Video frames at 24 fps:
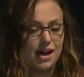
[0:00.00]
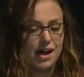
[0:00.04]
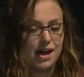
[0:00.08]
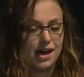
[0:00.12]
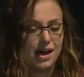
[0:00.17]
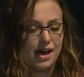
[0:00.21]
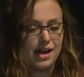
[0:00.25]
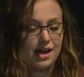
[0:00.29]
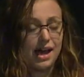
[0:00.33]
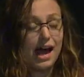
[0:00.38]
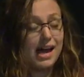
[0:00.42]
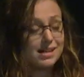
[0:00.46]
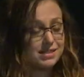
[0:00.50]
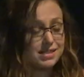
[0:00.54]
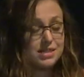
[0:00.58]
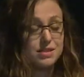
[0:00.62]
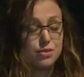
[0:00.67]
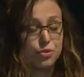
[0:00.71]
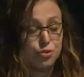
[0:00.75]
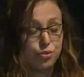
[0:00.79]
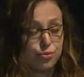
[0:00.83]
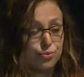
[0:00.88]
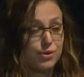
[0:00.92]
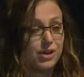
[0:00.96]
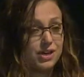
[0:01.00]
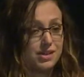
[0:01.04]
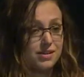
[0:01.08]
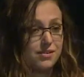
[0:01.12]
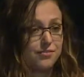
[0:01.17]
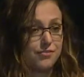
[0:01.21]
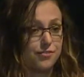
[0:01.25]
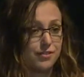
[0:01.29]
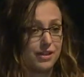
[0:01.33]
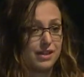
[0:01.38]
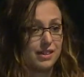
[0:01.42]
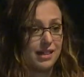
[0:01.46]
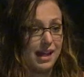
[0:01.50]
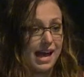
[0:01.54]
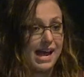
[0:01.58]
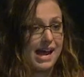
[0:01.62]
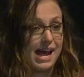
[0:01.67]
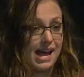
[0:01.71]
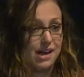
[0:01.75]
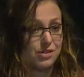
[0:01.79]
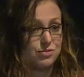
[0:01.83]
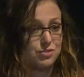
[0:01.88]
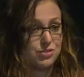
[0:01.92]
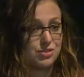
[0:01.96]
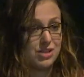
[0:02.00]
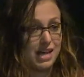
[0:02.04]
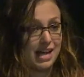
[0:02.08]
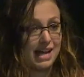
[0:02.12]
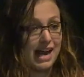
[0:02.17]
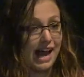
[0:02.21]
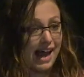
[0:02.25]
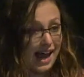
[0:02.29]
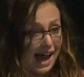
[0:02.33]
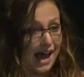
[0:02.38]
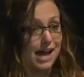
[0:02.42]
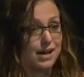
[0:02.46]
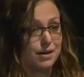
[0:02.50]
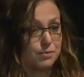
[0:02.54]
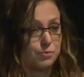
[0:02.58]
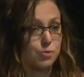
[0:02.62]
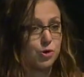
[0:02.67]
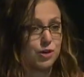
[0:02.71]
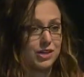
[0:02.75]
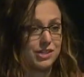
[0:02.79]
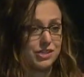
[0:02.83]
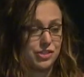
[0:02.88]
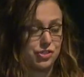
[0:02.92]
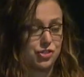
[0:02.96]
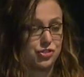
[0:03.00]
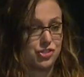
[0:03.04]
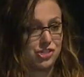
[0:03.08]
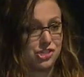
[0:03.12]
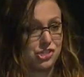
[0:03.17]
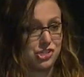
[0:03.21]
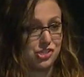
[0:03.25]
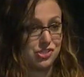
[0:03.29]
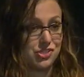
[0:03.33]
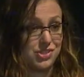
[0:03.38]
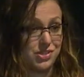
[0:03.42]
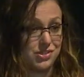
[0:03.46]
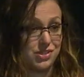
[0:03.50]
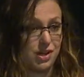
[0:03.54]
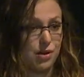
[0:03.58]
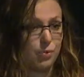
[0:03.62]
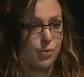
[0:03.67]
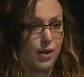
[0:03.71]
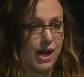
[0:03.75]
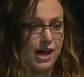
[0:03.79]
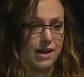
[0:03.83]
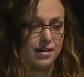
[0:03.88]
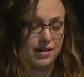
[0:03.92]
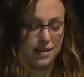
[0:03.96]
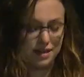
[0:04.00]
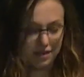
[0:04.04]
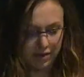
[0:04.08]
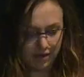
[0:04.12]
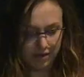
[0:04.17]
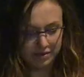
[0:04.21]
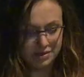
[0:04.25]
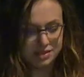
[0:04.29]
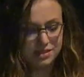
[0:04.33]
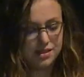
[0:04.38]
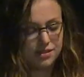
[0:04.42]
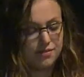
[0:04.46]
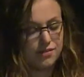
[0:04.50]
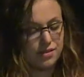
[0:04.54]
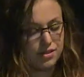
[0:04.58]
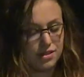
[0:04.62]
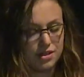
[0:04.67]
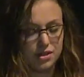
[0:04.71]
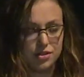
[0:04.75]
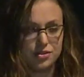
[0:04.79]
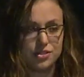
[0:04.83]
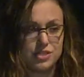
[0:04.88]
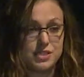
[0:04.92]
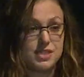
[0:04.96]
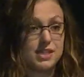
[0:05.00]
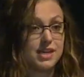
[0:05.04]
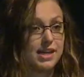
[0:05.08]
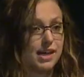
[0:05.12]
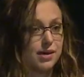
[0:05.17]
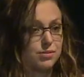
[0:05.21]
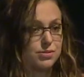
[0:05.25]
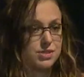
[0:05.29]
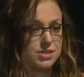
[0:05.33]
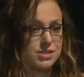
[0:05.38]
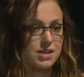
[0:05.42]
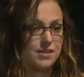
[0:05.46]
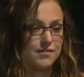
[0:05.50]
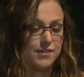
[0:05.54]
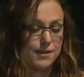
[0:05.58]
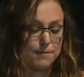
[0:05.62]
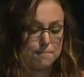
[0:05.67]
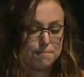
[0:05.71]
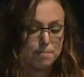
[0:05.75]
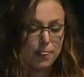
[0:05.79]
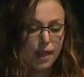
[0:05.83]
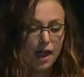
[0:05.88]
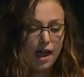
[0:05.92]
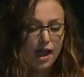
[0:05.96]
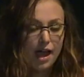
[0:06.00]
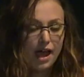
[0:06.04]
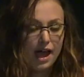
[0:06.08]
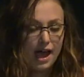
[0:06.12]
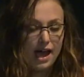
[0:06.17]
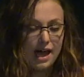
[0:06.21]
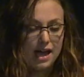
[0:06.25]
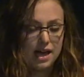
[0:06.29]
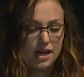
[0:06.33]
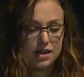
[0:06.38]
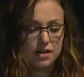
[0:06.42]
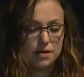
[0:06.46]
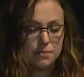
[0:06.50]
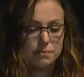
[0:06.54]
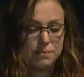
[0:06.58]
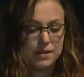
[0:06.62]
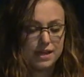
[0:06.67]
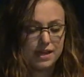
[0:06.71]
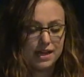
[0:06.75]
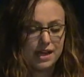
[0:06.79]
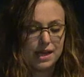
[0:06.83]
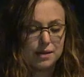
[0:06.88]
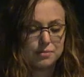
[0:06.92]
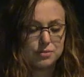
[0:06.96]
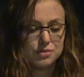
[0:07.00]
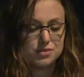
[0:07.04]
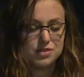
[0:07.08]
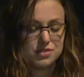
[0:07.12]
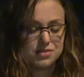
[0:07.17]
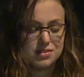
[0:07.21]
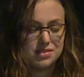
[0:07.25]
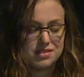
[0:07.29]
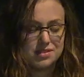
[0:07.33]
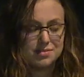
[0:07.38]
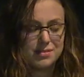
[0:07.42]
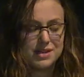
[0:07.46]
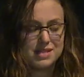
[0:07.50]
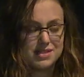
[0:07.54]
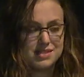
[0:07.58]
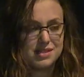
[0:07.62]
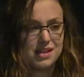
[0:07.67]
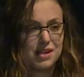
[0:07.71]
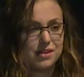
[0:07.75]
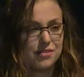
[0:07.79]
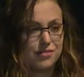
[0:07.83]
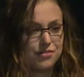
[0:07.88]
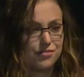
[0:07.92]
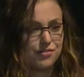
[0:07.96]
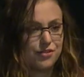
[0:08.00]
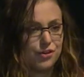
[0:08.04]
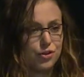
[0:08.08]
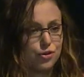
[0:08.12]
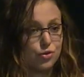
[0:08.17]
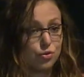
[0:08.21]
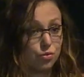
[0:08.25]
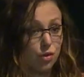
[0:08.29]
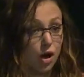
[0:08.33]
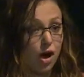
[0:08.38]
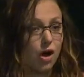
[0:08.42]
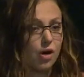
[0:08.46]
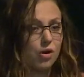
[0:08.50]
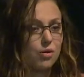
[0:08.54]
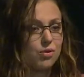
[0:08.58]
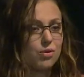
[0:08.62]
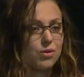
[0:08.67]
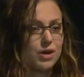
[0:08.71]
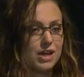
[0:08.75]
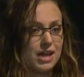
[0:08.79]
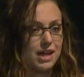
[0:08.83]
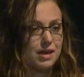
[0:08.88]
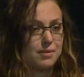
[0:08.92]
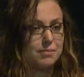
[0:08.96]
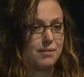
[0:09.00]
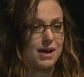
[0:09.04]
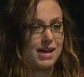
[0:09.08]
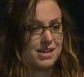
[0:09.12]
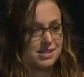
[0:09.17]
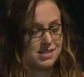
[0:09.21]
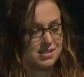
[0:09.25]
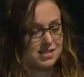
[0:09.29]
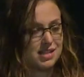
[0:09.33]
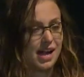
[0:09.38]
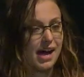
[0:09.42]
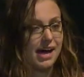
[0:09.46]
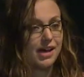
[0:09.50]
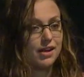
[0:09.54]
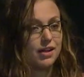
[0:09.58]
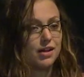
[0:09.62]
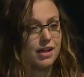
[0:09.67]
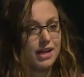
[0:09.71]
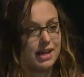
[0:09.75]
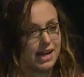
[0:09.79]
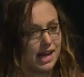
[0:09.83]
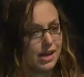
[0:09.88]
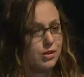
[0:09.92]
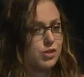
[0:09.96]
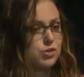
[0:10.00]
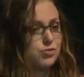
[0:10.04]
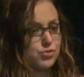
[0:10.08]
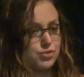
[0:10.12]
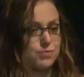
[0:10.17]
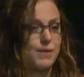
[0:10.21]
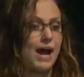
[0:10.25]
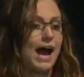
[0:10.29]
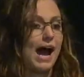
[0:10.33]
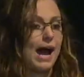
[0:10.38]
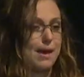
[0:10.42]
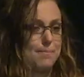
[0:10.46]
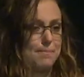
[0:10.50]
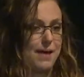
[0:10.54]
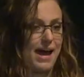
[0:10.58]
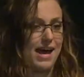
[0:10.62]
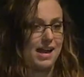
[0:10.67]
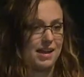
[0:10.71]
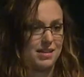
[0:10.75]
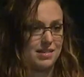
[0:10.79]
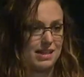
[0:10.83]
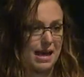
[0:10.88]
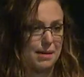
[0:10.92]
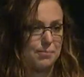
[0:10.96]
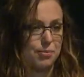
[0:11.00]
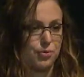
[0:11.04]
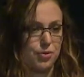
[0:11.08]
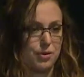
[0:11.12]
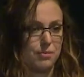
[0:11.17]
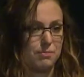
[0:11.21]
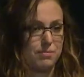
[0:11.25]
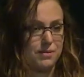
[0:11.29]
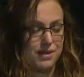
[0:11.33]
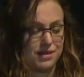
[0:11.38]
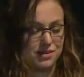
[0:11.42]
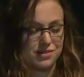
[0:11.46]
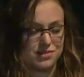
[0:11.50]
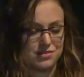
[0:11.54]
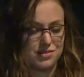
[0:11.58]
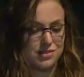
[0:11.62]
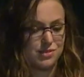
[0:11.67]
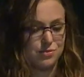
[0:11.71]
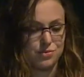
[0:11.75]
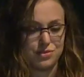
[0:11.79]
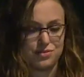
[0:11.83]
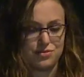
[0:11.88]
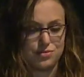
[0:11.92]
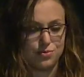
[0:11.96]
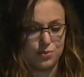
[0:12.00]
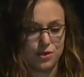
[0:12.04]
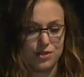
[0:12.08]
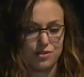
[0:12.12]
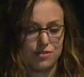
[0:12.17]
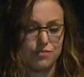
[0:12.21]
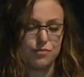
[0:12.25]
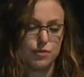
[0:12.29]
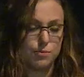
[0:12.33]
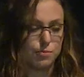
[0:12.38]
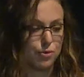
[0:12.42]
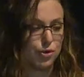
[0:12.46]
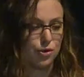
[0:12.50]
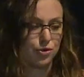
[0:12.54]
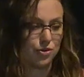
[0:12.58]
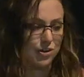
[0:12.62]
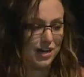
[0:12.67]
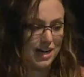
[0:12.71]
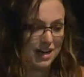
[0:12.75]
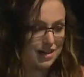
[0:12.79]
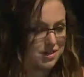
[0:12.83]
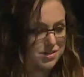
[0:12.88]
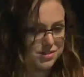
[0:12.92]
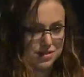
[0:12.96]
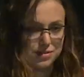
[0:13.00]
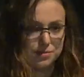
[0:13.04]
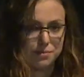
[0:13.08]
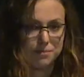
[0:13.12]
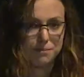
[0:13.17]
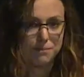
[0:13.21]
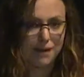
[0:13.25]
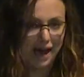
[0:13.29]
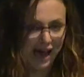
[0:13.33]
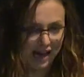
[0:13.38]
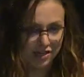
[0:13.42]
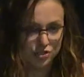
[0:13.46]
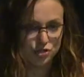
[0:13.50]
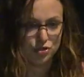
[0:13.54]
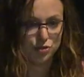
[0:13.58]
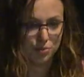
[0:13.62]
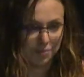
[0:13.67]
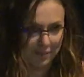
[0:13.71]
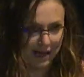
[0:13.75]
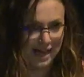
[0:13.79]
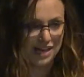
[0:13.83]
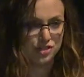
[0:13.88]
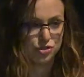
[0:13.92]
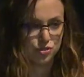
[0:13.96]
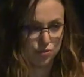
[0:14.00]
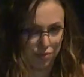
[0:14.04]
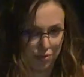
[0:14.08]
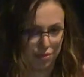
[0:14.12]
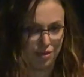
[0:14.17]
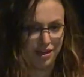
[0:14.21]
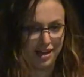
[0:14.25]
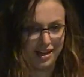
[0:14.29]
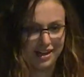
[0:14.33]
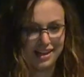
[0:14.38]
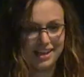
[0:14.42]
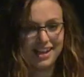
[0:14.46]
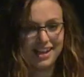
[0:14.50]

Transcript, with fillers: I, I did three different layouts and I added more illustrations as I went, uh, given the critique I was given. And being able to see myself grow in my style, and I used my iPad at that point because it was wonderful. Procreate is a magical, magical thing.